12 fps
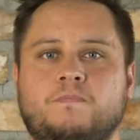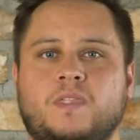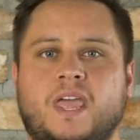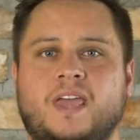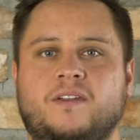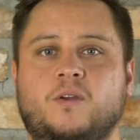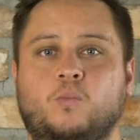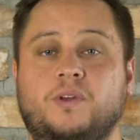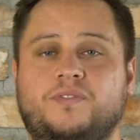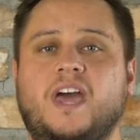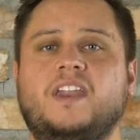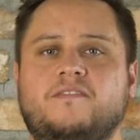And
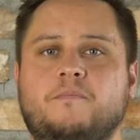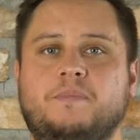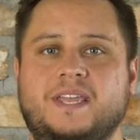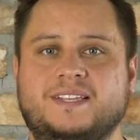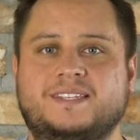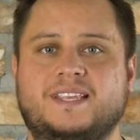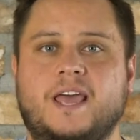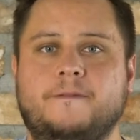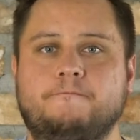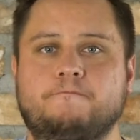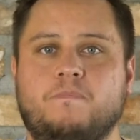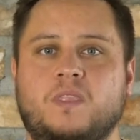with that even being
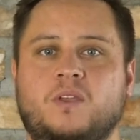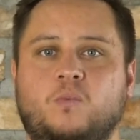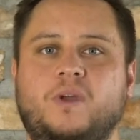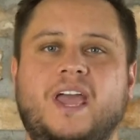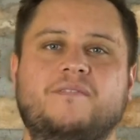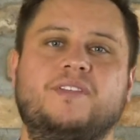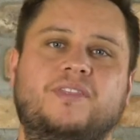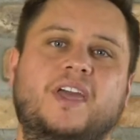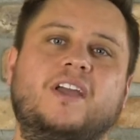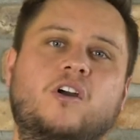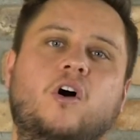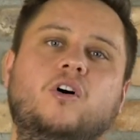said, we have a
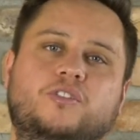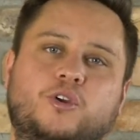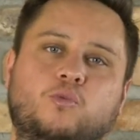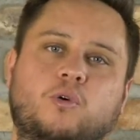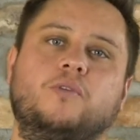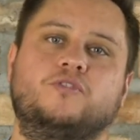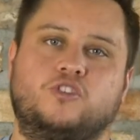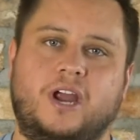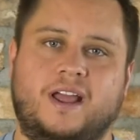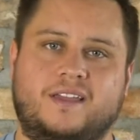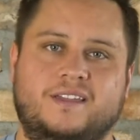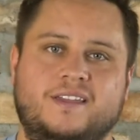thing called Growth
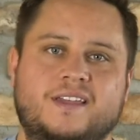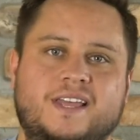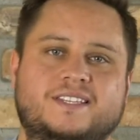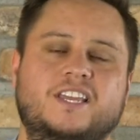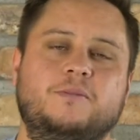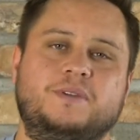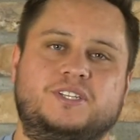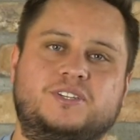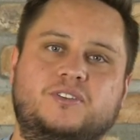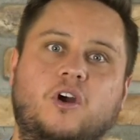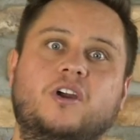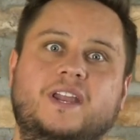Track. It's going to be
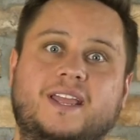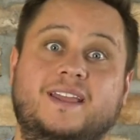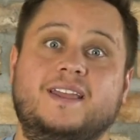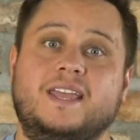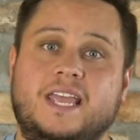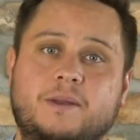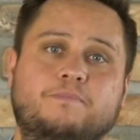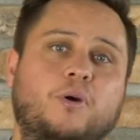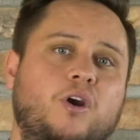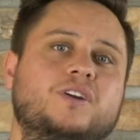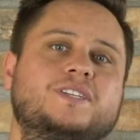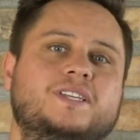starting in
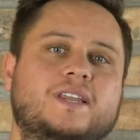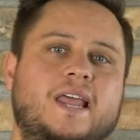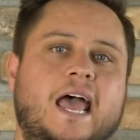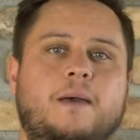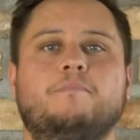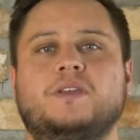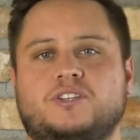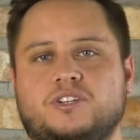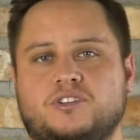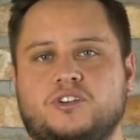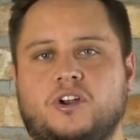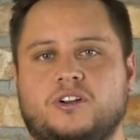person at Mission
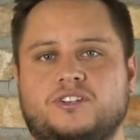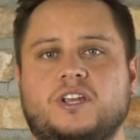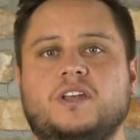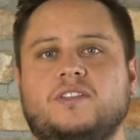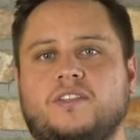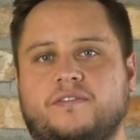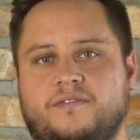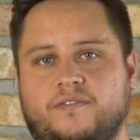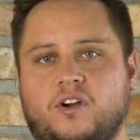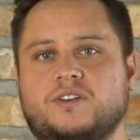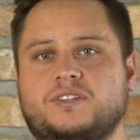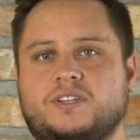Church the
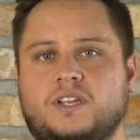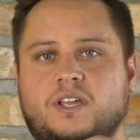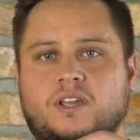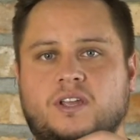first